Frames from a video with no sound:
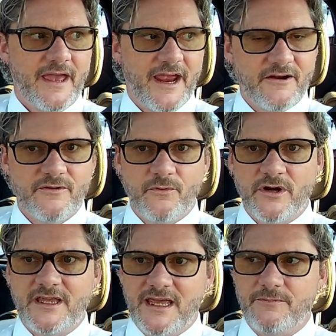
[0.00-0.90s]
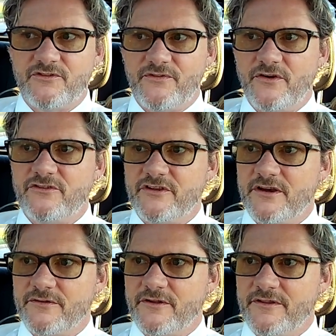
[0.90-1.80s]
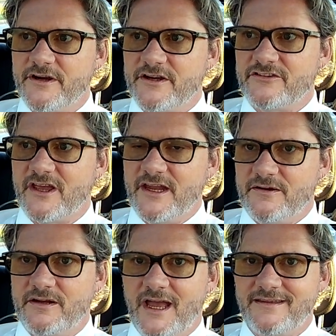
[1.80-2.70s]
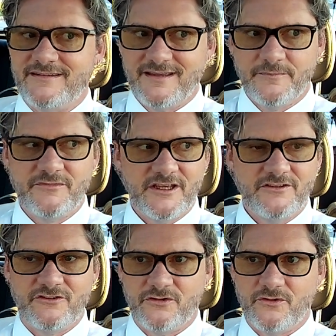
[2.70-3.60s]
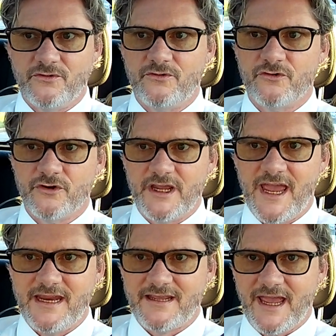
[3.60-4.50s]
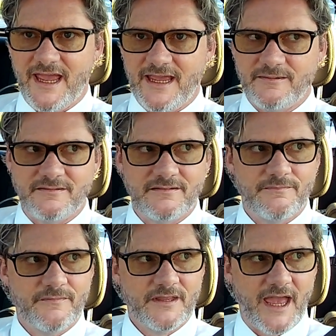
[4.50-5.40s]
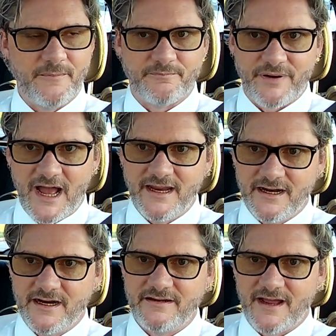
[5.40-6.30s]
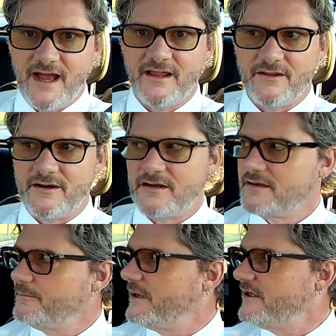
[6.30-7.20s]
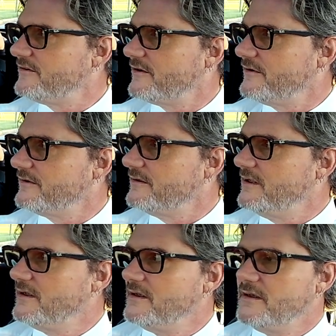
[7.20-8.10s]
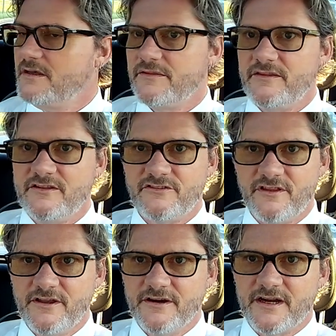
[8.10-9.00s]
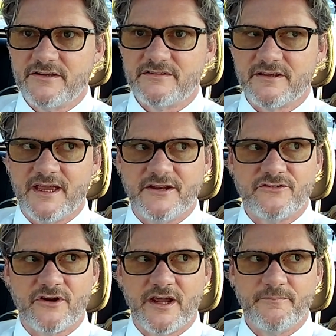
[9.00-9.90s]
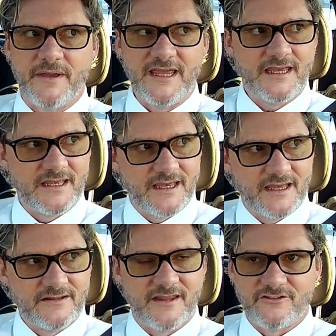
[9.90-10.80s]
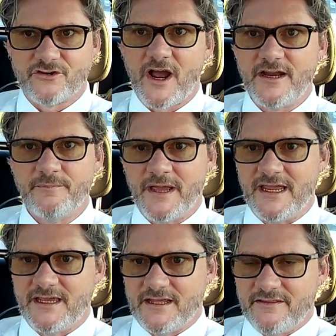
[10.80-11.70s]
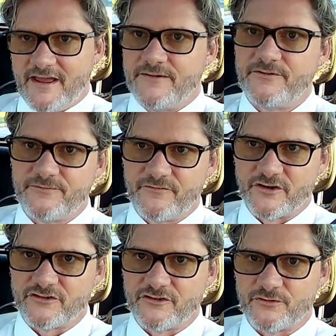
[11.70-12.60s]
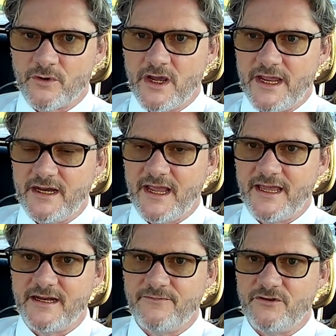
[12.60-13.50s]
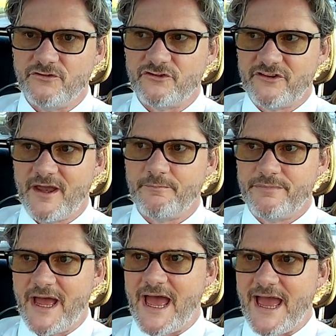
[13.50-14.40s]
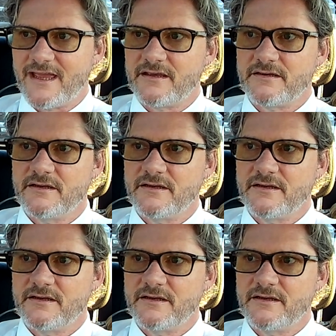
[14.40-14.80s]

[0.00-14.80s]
everyone keeps focusing on the lyrics and attempting to create a binary dialogue based on these lyrics and they try to make it left versus right. And if you step back